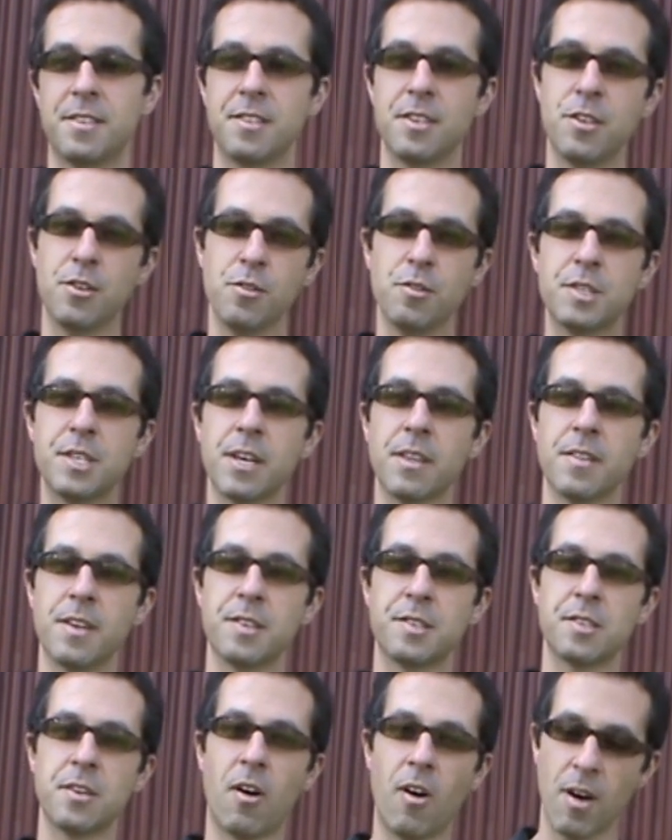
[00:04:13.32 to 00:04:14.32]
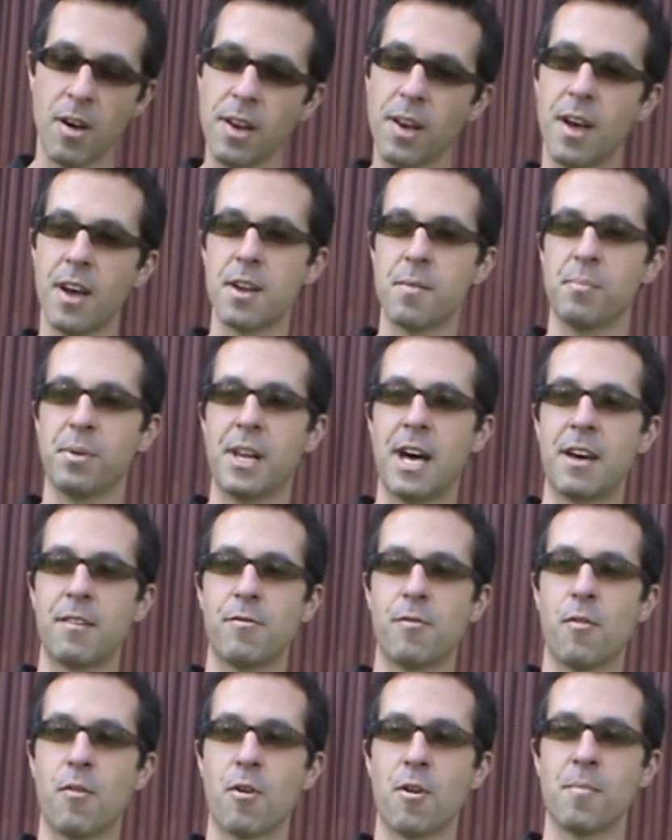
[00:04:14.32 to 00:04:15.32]
using this online
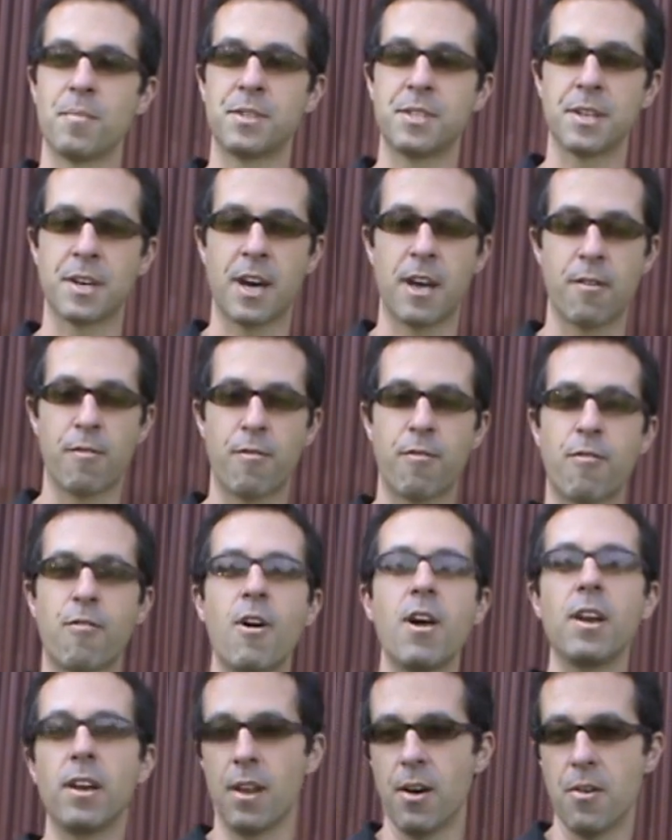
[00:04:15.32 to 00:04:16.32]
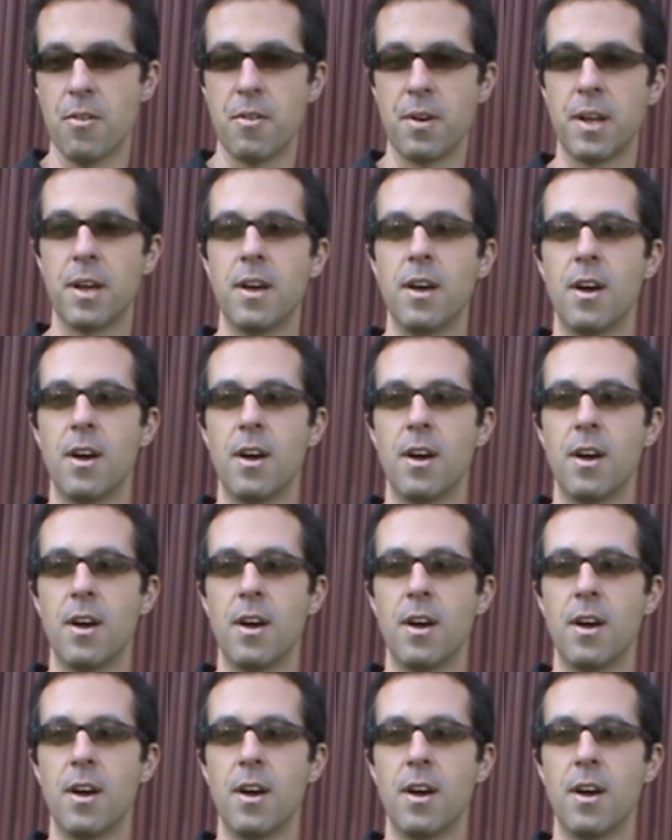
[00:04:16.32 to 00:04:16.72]
platform to kind of front load